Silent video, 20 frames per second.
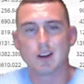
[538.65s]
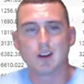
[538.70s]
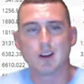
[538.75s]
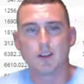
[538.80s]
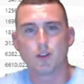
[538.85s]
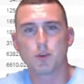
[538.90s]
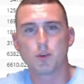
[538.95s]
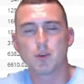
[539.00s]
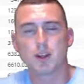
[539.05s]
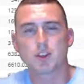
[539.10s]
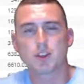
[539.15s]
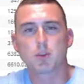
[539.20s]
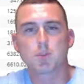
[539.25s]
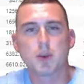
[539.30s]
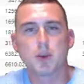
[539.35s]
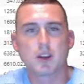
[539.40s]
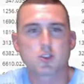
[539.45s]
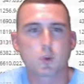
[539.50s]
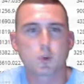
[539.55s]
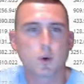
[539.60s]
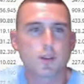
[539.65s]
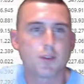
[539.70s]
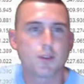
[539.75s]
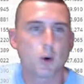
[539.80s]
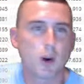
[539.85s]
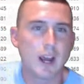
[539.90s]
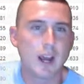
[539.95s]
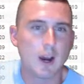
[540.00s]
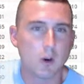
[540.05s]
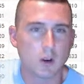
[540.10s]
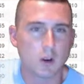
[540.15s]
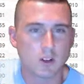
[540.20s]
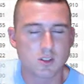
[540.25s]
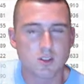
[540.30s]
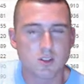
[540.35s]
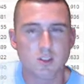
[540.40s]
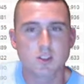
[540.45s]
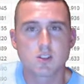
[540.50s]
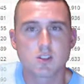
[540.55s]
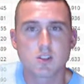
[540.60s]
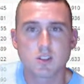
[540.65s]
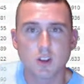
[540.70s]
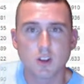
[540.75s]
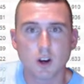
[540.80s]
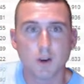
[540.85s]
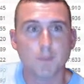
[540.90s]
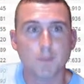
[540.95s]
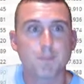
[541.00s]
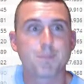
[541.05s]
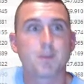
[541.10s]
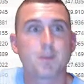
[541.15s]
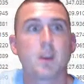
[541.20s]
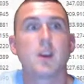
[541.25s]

for about the past 24 hours. So